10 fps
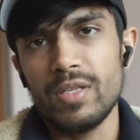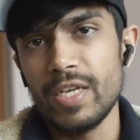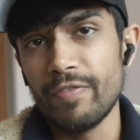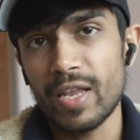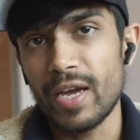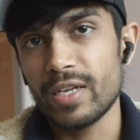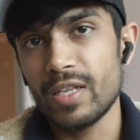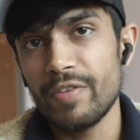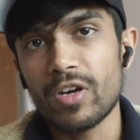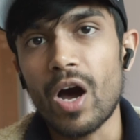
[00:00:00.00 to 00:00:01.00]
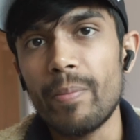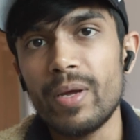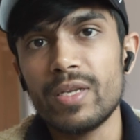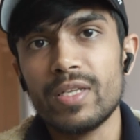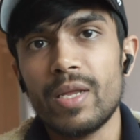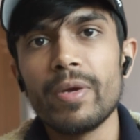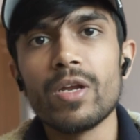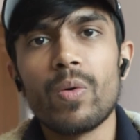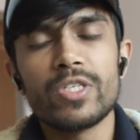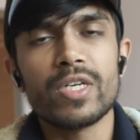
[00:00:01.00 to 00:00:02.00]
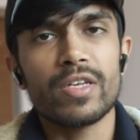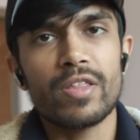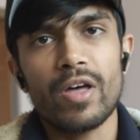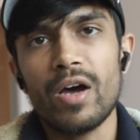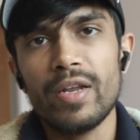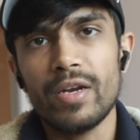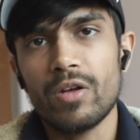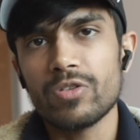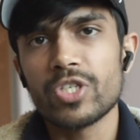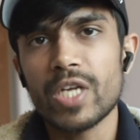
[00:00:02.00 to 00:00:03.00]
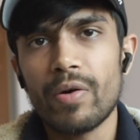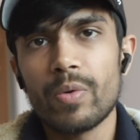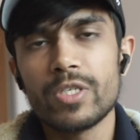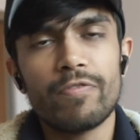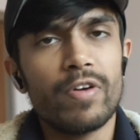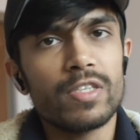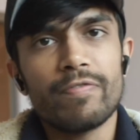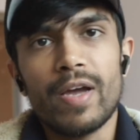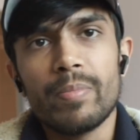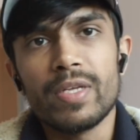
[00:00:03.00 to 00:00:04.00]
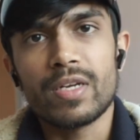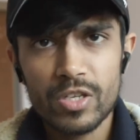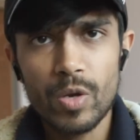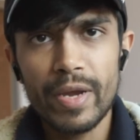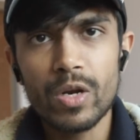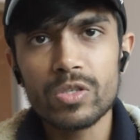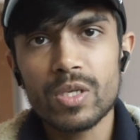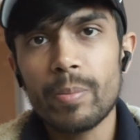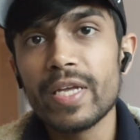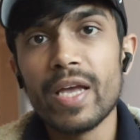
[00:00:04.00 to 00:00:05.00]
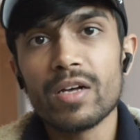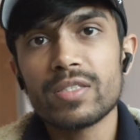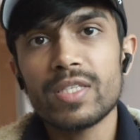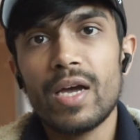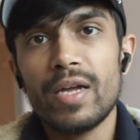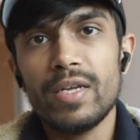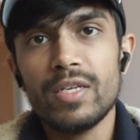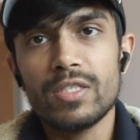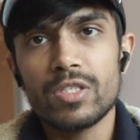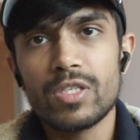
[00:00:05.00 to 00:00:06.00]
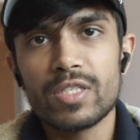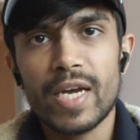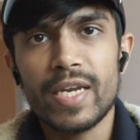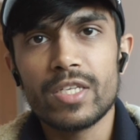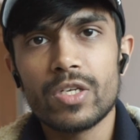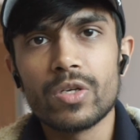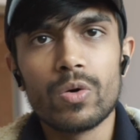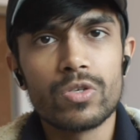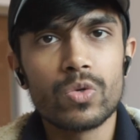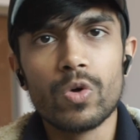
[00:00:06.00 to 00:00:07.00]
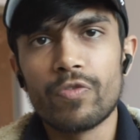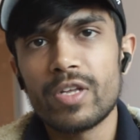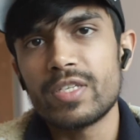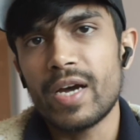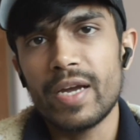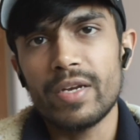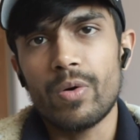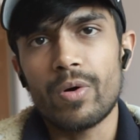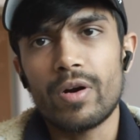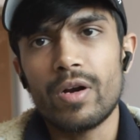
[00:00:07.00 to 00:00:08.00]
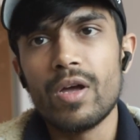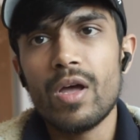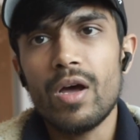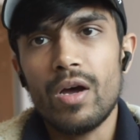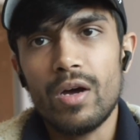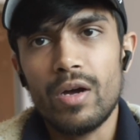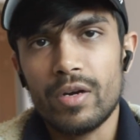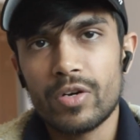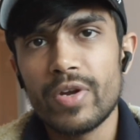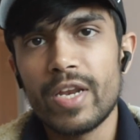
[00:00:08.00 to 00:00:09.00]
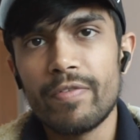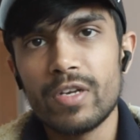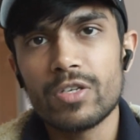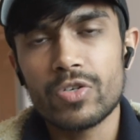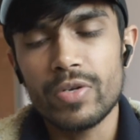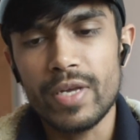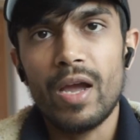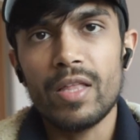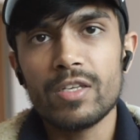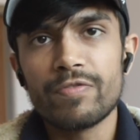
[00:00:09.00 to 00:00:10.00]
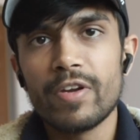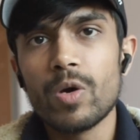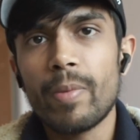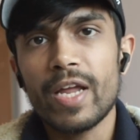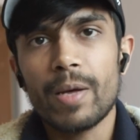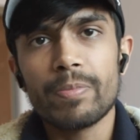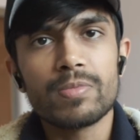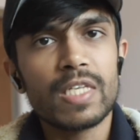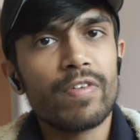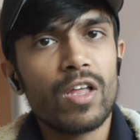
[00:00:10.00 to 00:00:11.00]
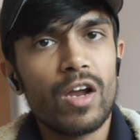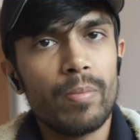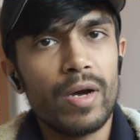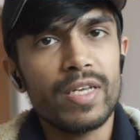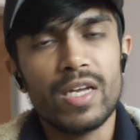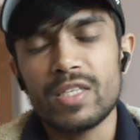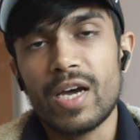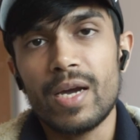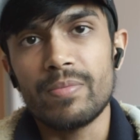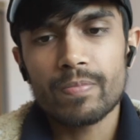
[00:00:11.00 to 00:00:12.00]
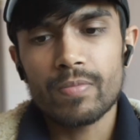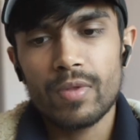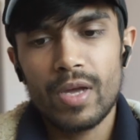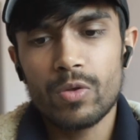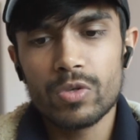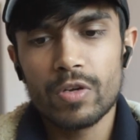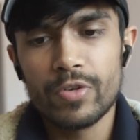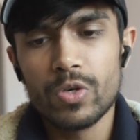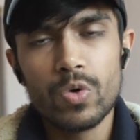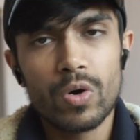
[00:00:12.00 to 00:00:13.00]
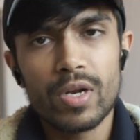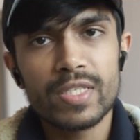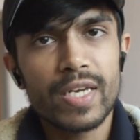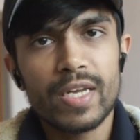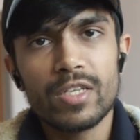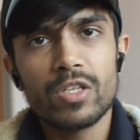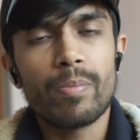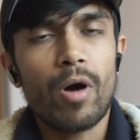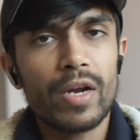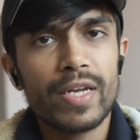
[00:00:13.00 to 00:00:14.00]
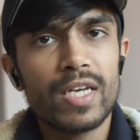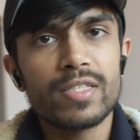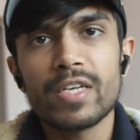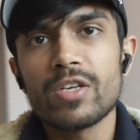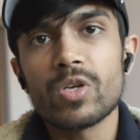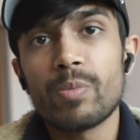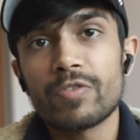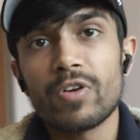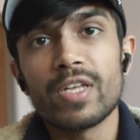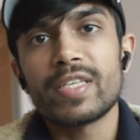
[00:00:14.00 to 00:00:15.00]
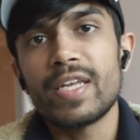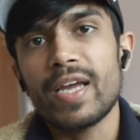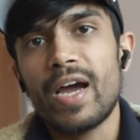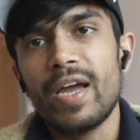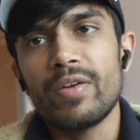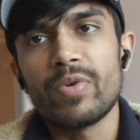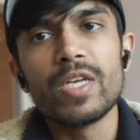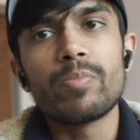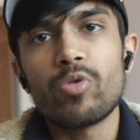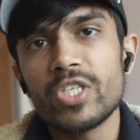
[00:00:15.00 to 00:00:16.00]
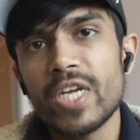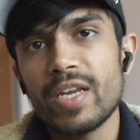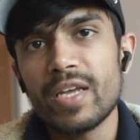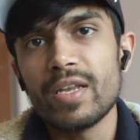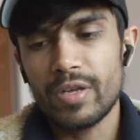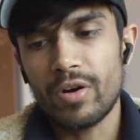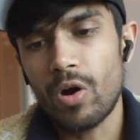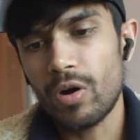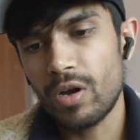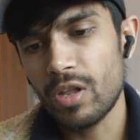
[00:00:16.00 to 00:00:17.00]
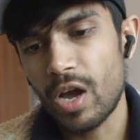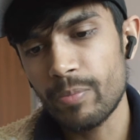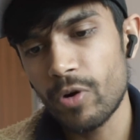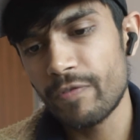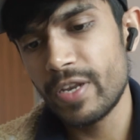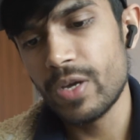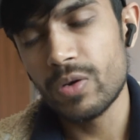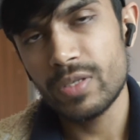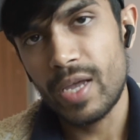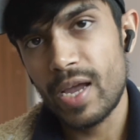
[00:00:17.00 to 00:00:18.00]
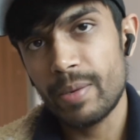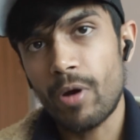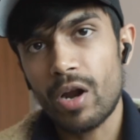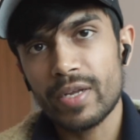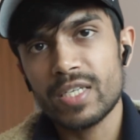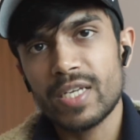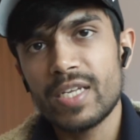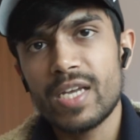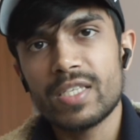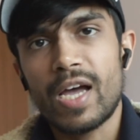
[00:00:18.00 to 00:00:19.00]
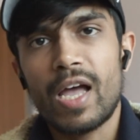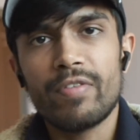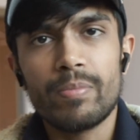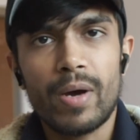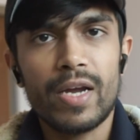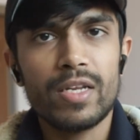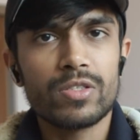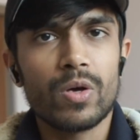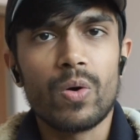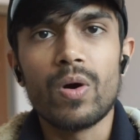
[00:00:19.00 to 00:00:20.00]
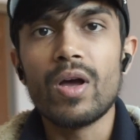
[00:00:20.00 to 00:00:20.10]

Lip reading: leave a like, leave a comment, let me know what you guys thought, and also share it with your friends and family. You may know somebody else that is deciding to go to school for design or a creative industry, and this video might help them save a lot of money and time. And those of you who are listening into the podcast, thank you so much for listening. I really appreciate it. There are a lot more videos and podcast ideas I have in mind. So